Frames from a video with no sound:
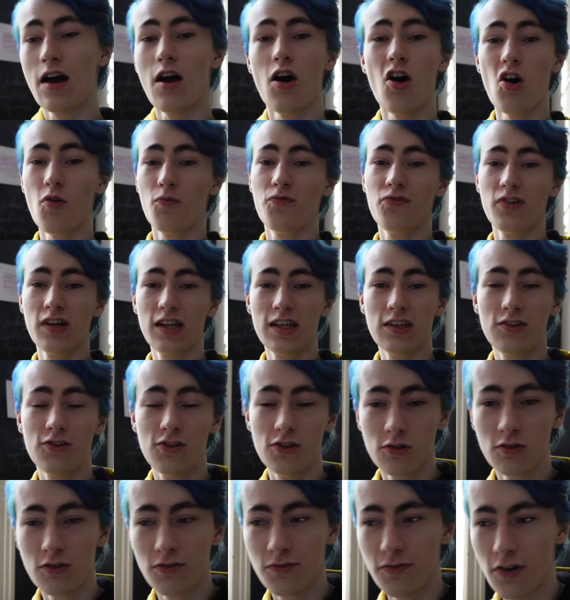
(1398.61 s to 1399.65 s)
hopefully
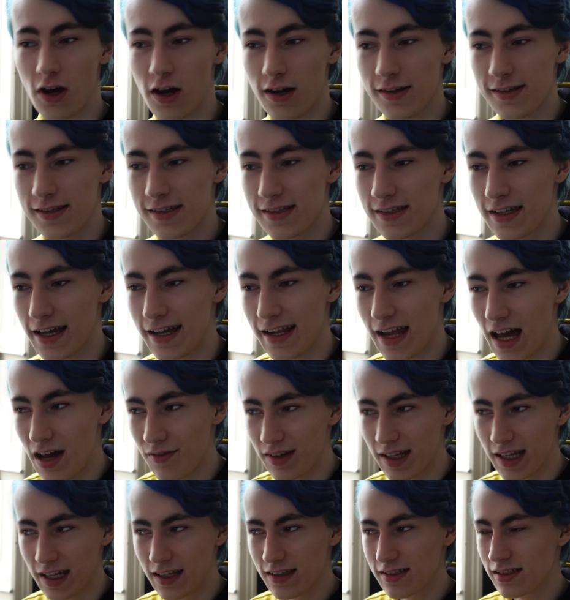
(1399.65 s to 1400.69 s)
June 1st I'll have
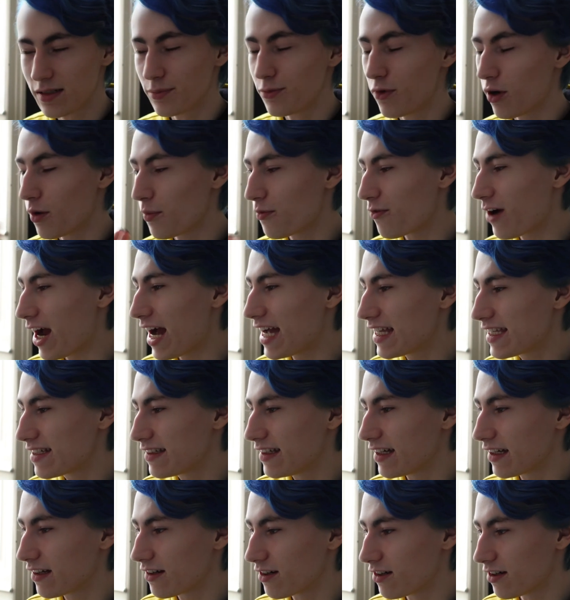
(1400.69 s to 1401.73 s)
like some more pride
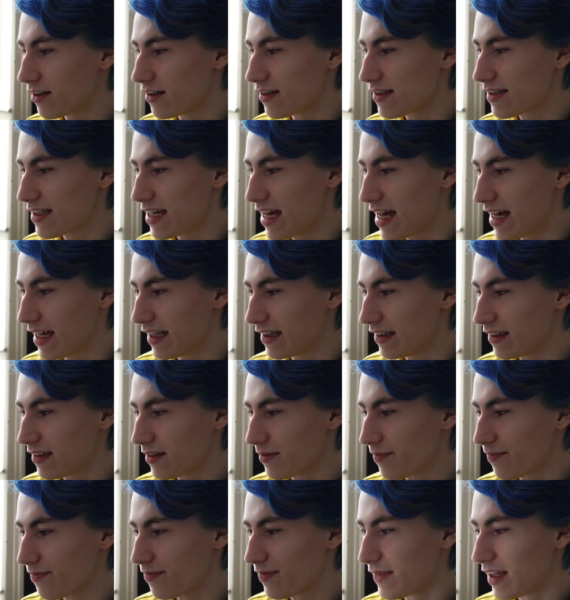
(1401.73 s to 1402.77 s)
stickers and
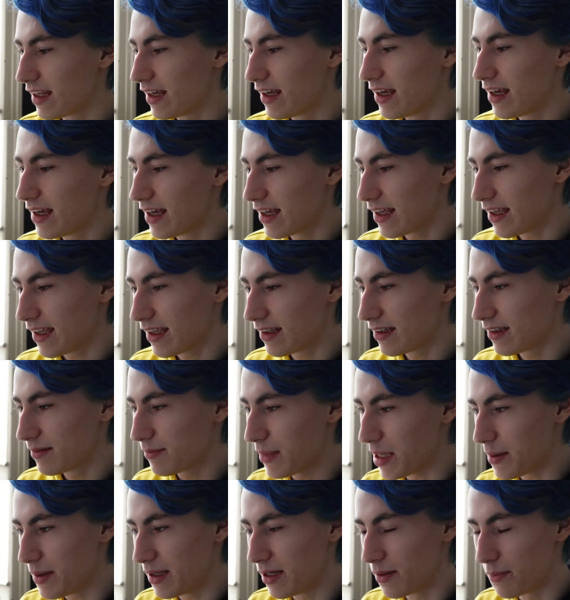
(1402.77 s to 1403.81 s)

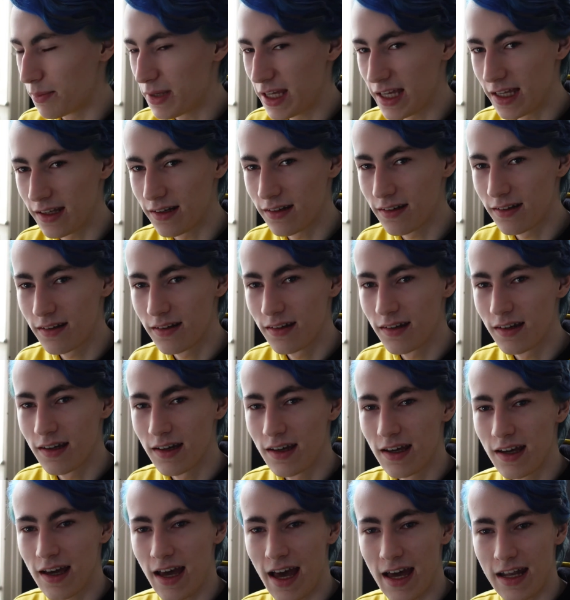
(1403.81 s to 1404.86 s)
maybe the pin
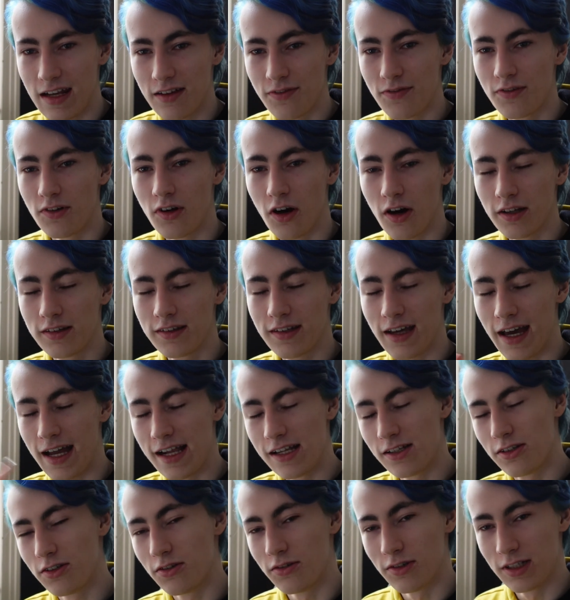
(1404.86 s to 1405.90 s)
and if not
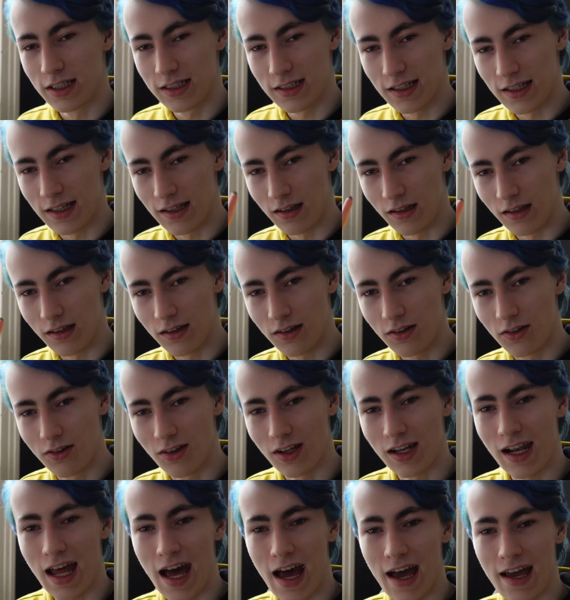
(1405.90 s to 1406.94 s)
I'll do it in
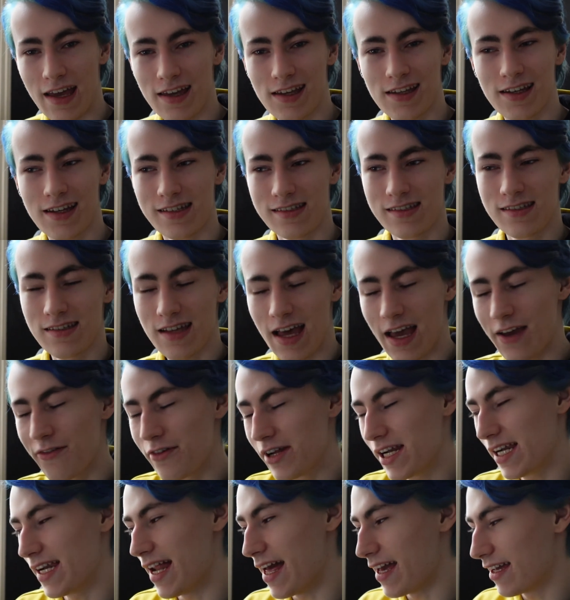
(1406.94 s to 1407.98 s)
July because I
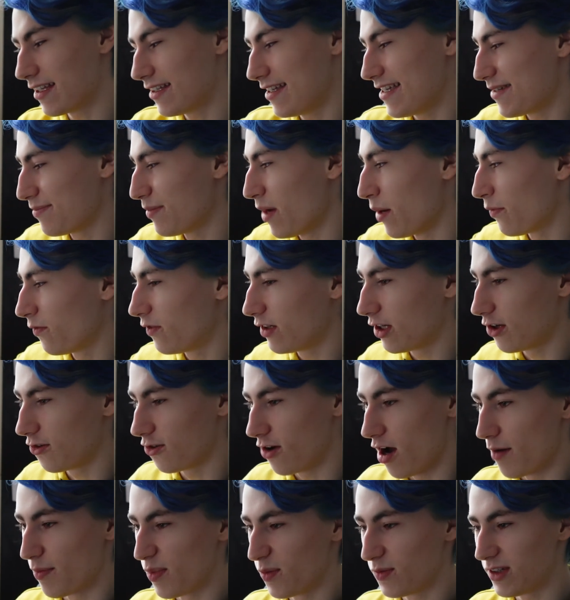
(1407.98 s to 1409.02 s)
really like these monthly
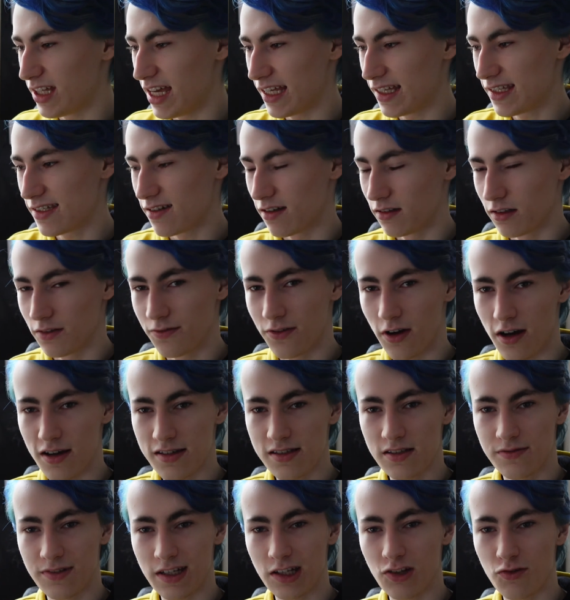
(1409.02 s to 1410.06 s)
shop updates on the
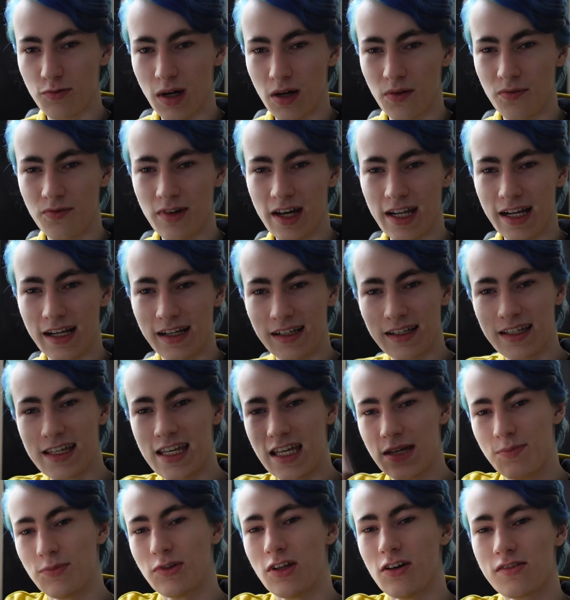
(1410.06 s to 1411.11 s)
first of each month and I'll
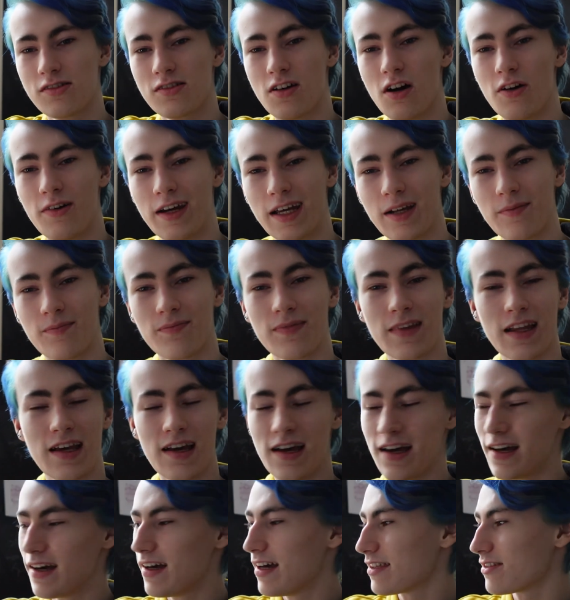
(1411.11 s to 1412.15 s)
keep those going.
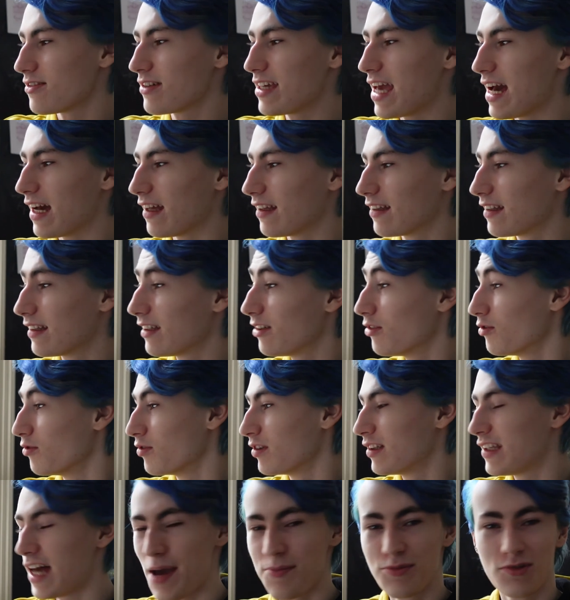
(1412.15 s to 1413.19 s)
So yeah, Ooh,
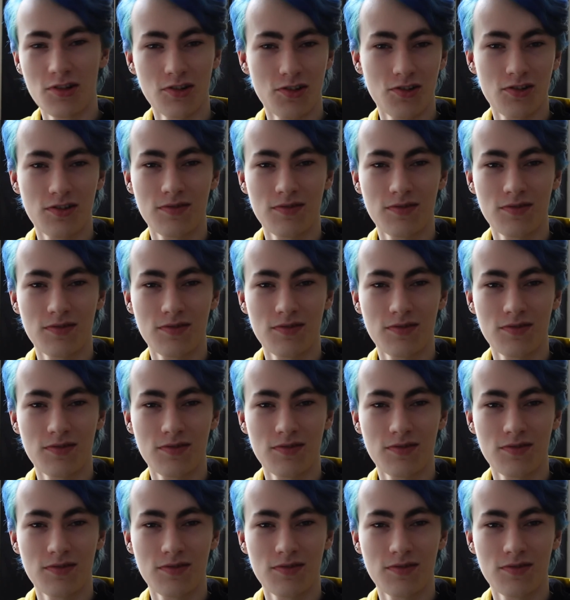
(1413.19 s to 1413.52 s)
time to